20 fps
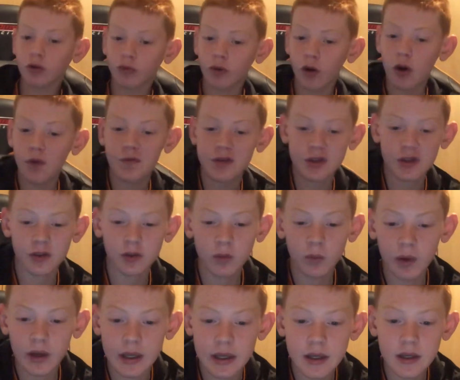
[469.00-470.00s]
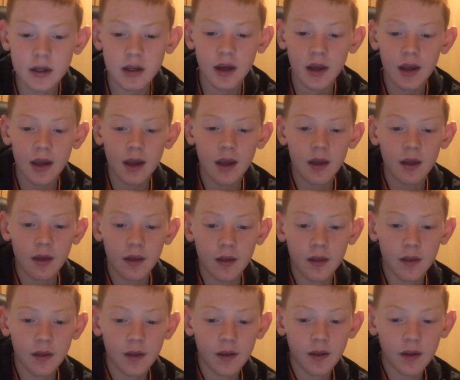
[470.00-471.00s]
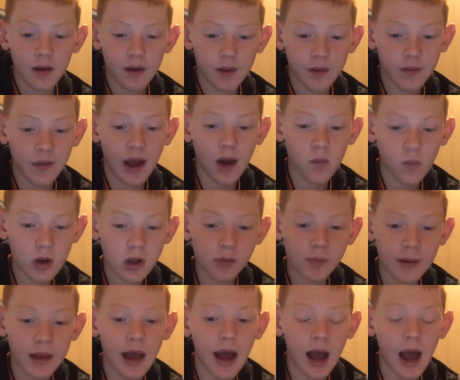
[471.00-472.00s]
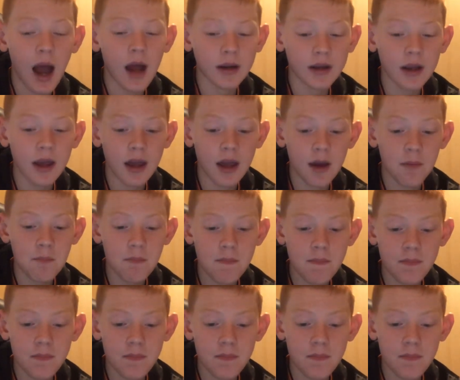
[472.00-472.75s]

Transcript: Rovers in the week. That will be a hard game.